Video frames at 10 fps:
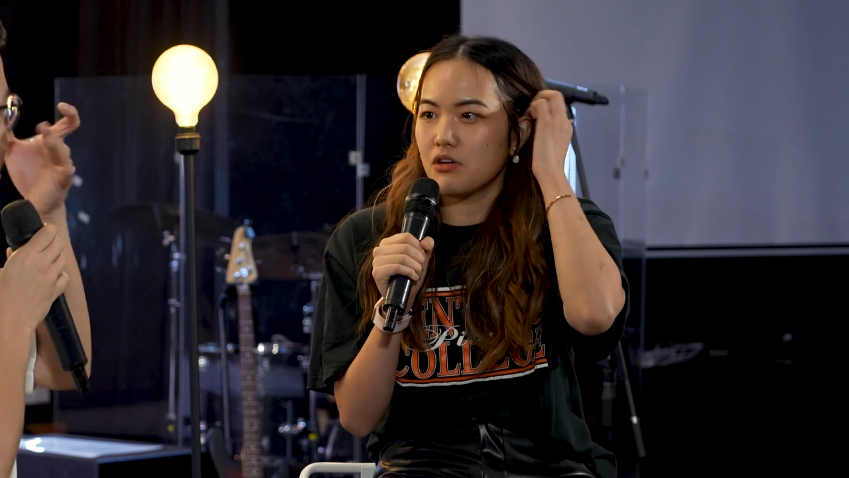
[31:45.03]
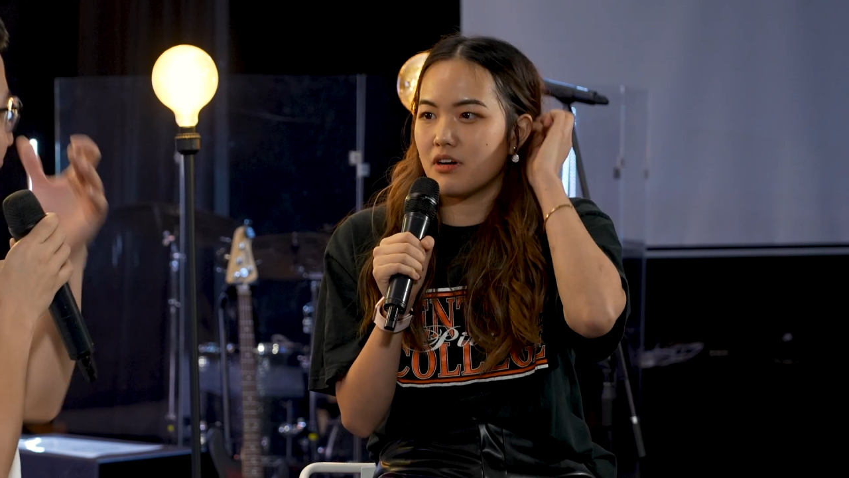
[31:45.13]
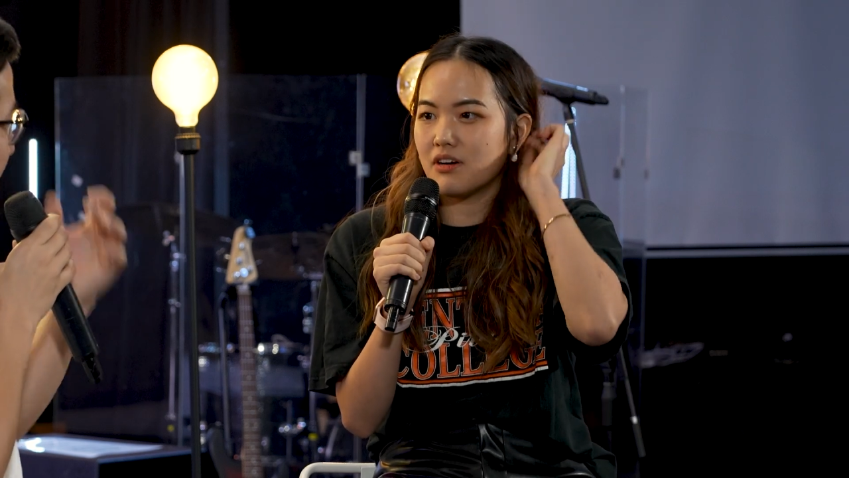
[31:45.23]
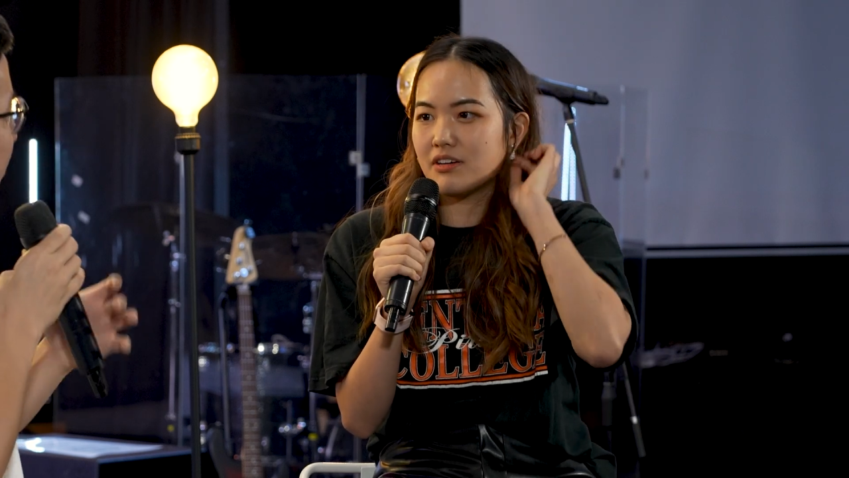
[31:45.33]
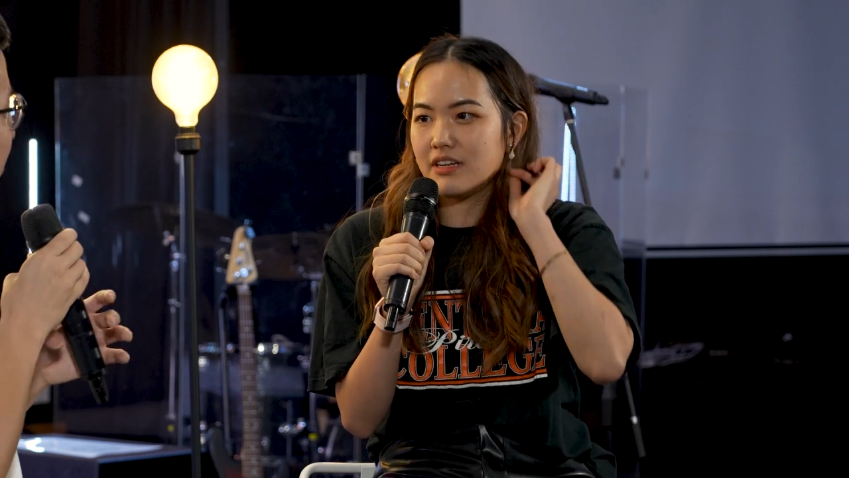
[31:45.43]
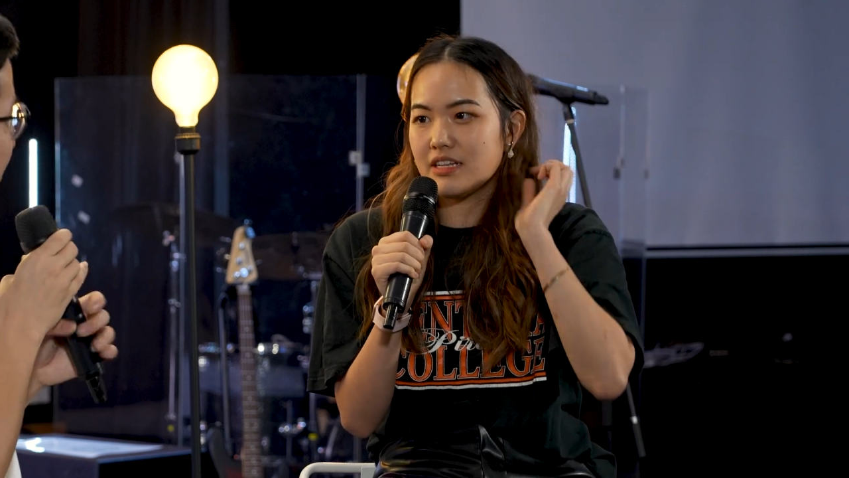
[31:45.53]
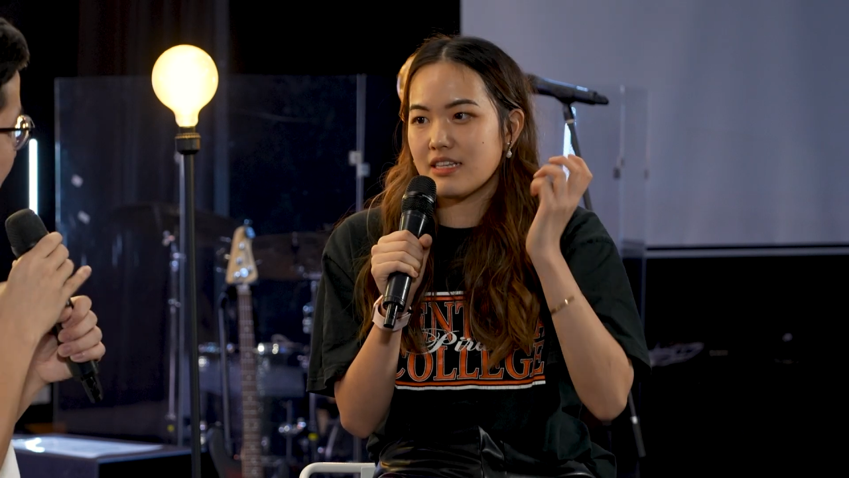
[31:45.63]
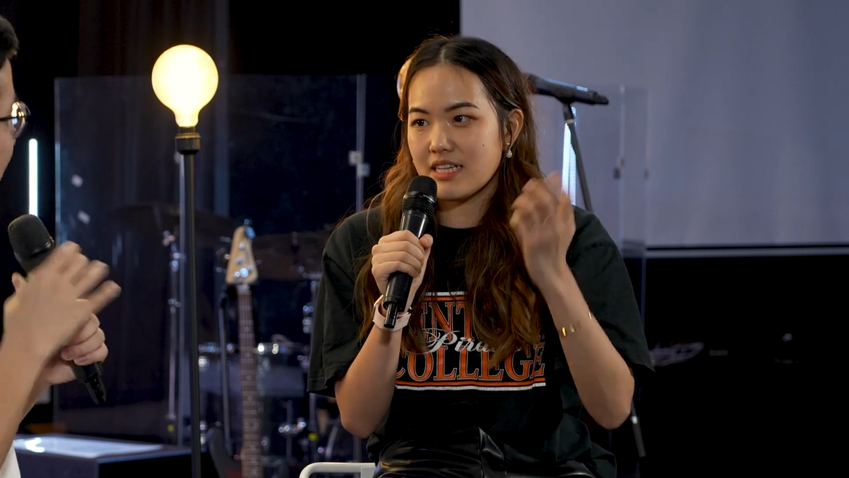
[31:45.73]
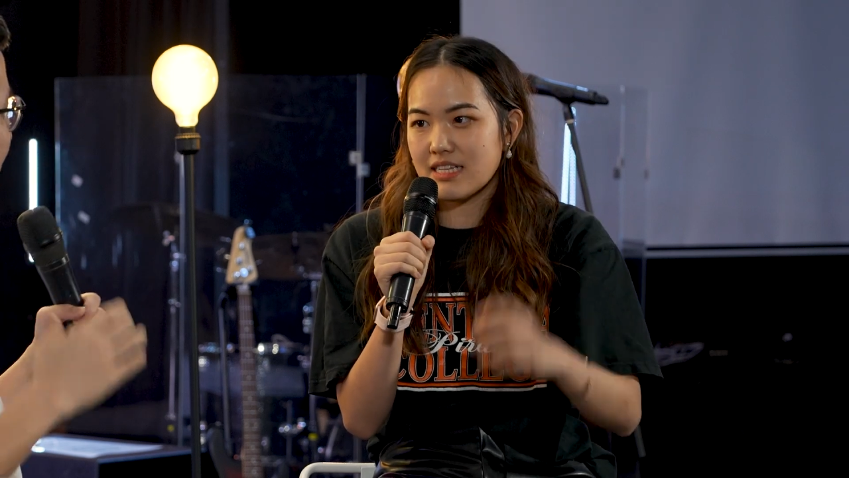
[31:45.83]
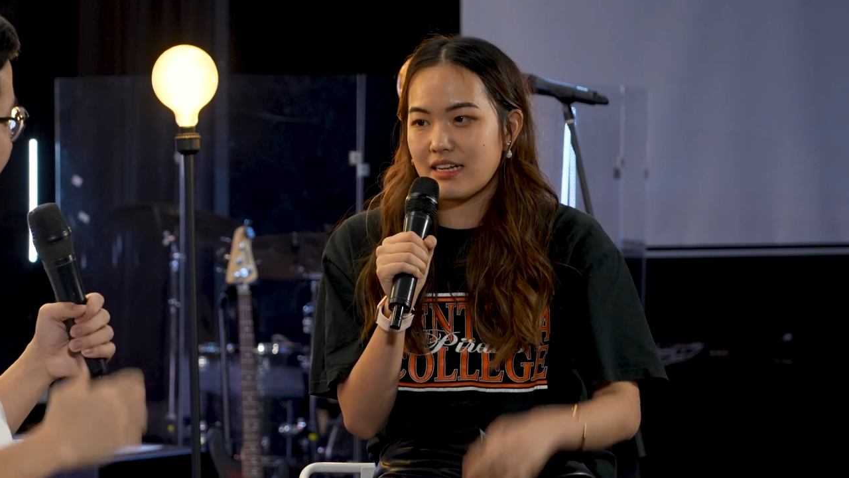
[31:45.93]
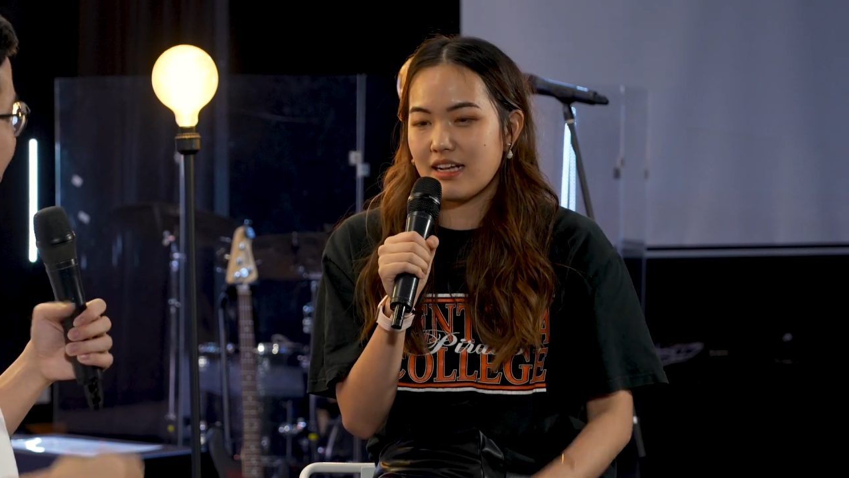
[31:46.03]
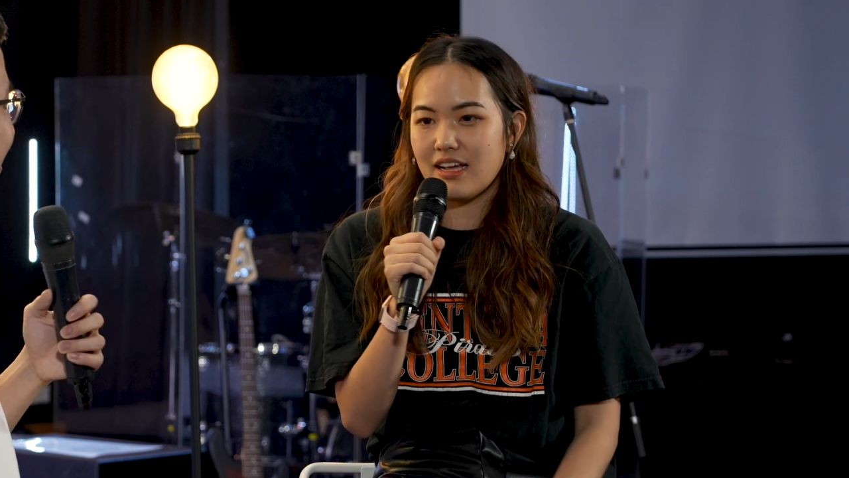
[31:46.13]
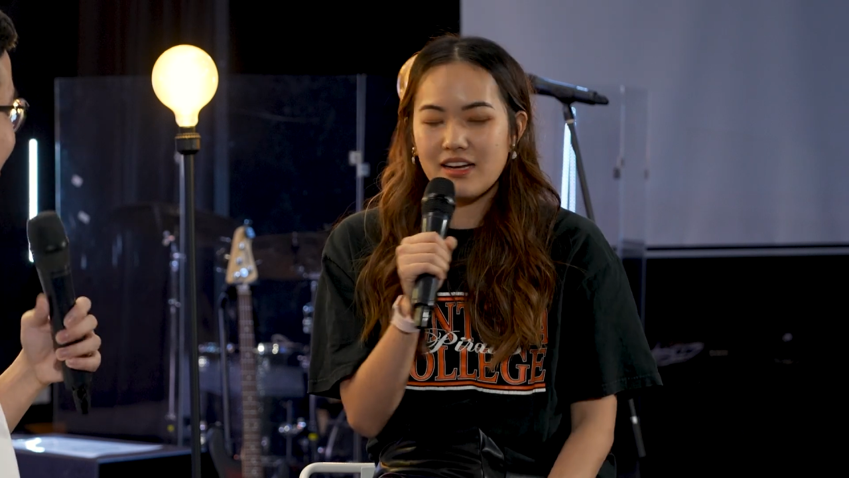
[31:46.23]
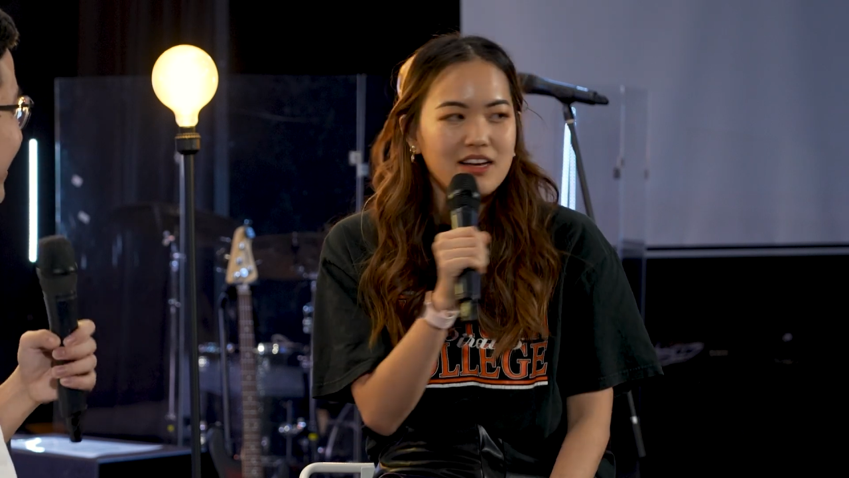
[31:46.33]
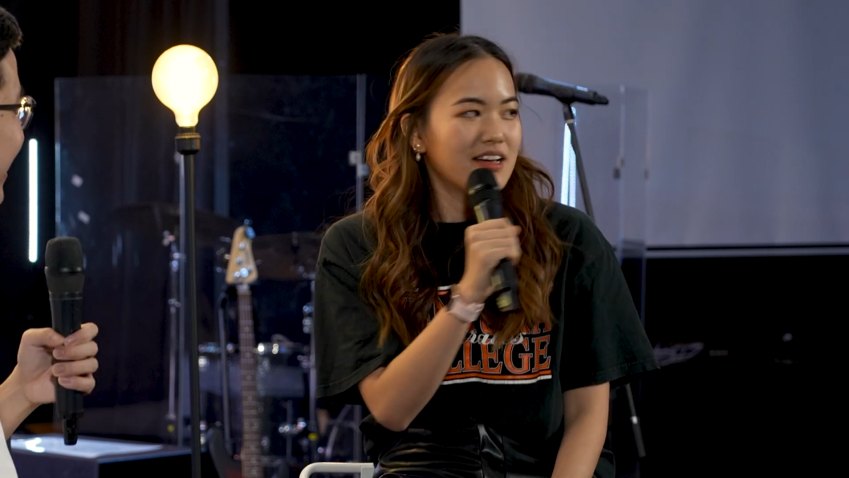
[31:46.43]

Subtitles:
go, things like that.